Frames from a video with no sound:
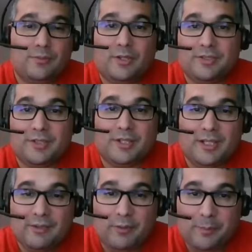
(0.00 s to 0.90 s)
that's going to
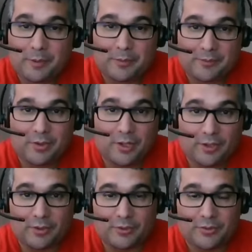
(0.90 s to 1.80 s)
give you peer-reviewed
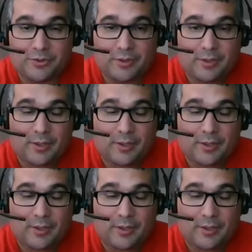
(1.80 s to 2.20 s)
articles.